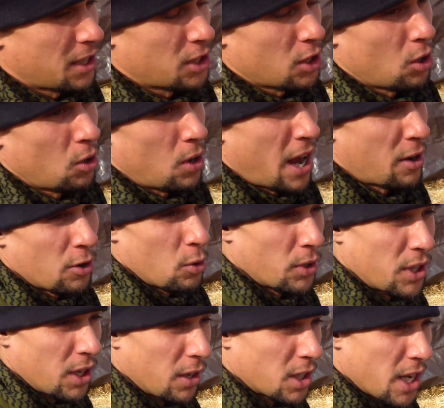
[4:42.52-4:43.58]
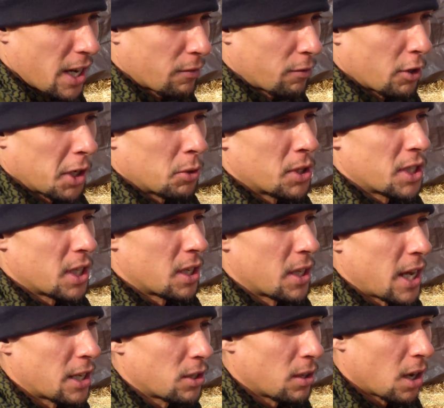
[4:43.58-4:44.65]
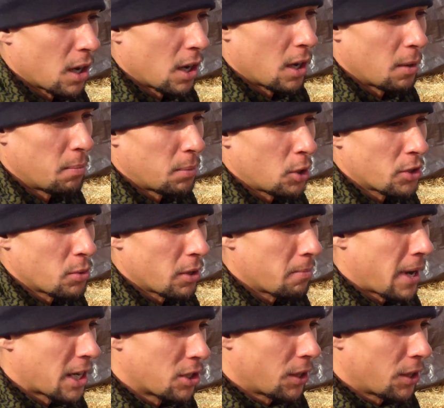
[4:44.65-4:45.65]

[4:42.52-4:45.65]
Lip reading: And so I don't know what the exact frequency of that pulse width